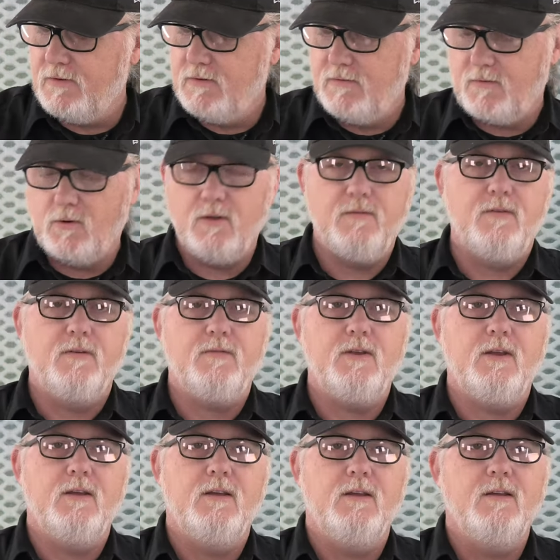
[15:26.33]

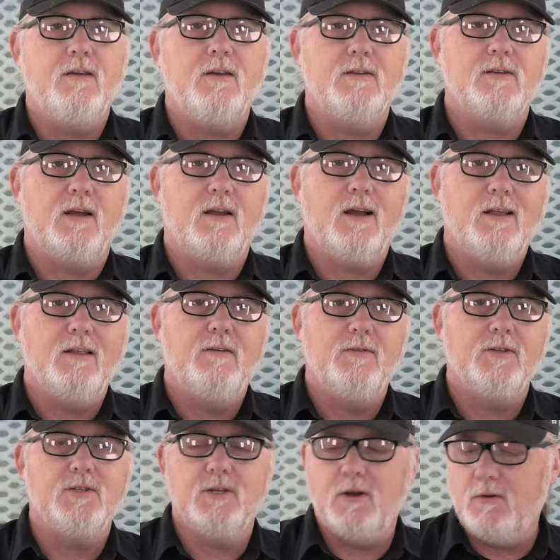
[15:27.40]
4050 because I, I, love
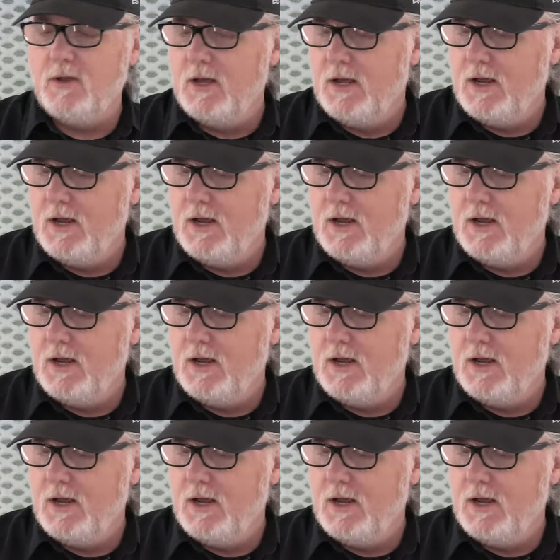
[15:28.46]
it so.